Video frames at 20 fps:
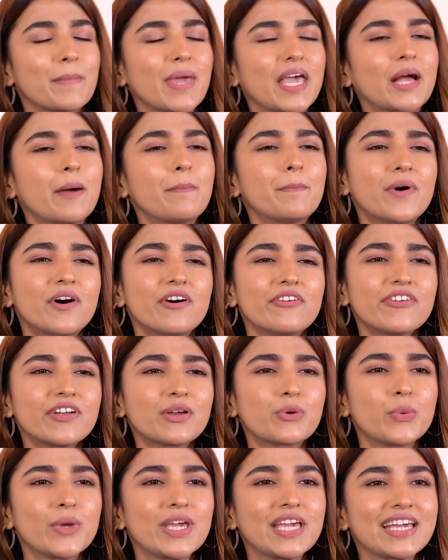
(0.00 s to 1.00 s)
make a
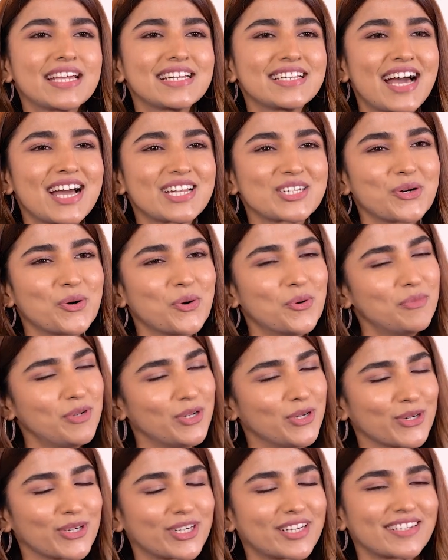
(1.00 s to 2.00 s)
perfect weekend at home
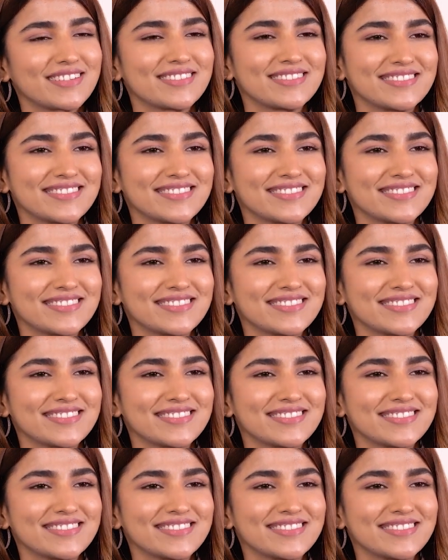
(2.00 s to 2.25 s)
look.